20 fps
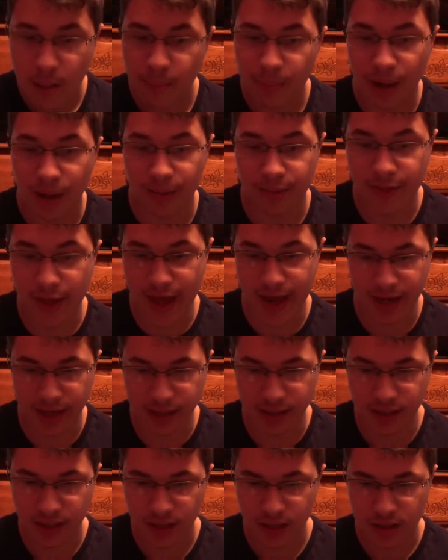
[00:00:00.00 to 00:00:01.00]
But
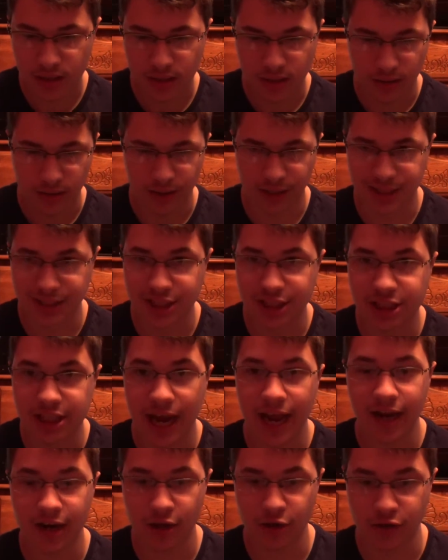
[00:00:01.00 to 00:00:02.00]
then the
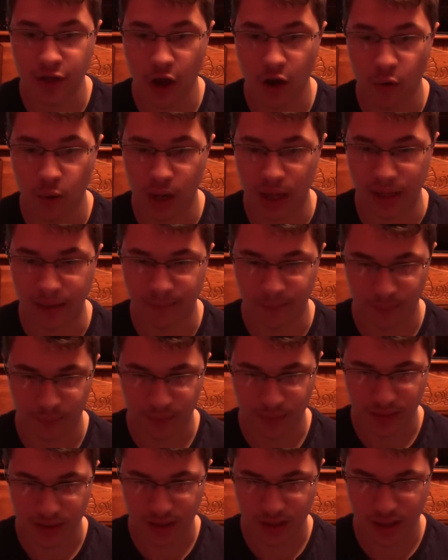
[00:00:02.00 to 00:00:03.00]
Shadow Toa
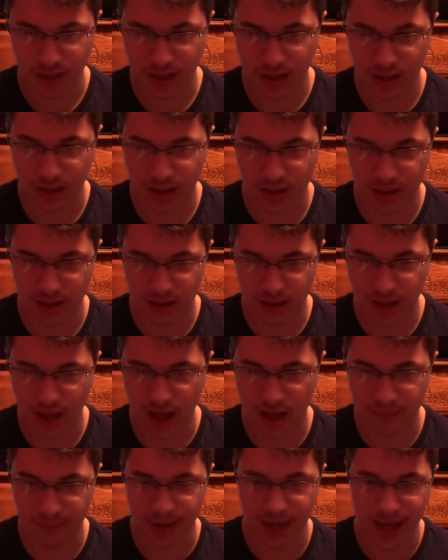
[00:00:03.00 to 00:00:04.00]

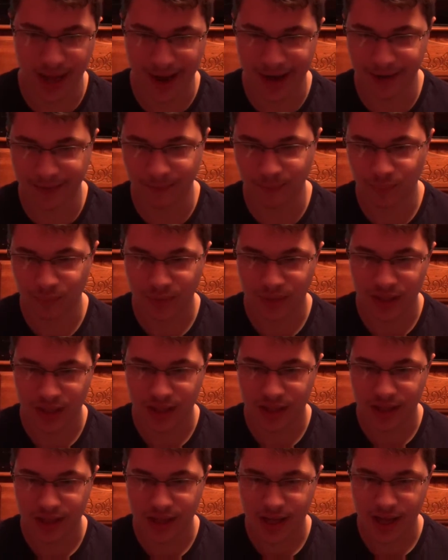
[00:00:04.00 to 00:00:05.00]
come and
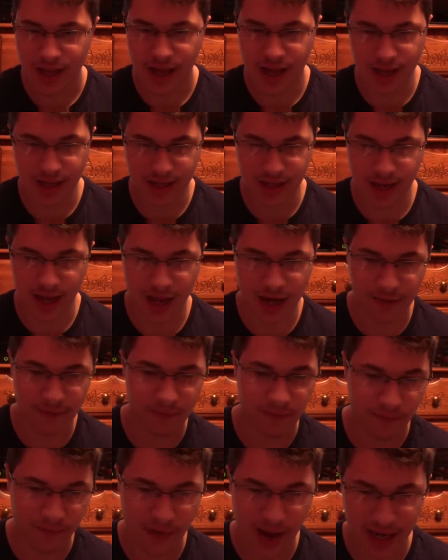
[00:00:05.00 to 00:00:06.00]

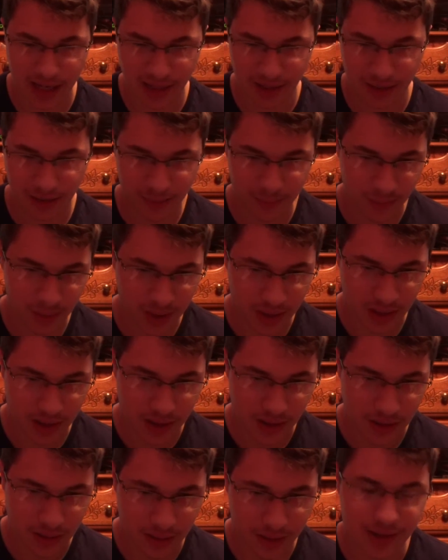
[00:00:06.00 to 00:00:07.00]
fight
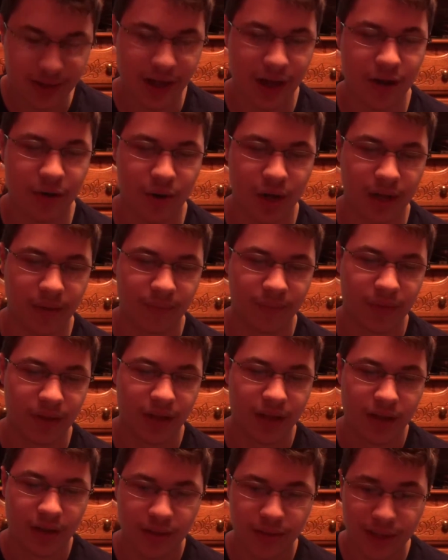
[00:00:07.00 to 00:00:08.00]
the Toa.
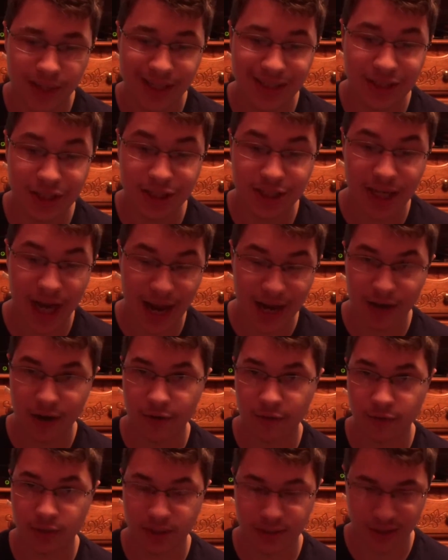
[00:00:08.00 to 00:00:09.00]
These
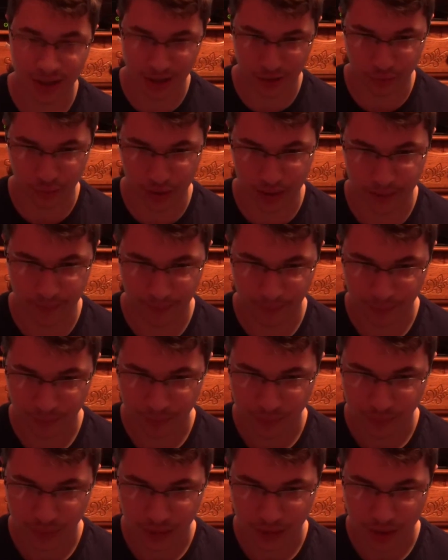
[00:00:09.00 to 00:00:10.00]
Shadow Toa
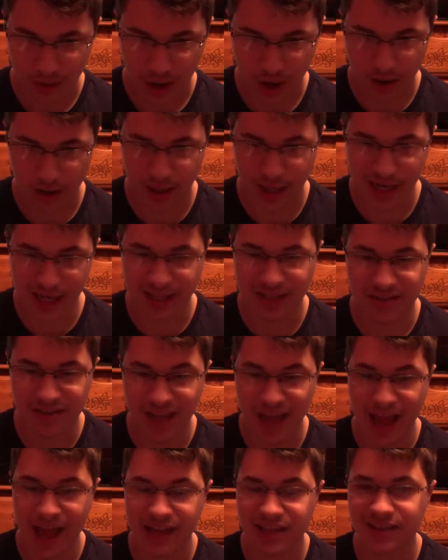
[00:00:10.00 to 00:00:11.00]
are
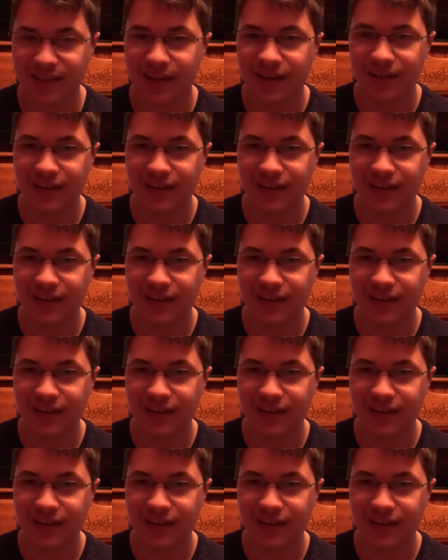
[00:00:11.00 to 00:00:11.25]
exact